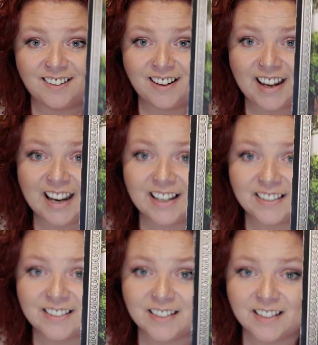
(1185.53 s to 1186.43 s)

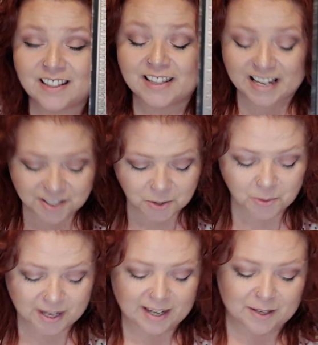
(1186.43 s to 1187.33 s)
And That's
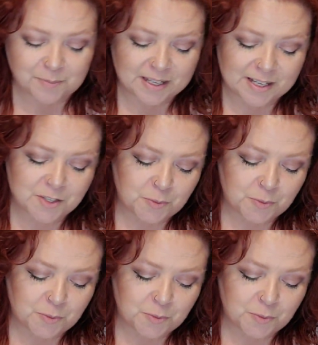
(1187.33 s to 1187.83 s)
okay, because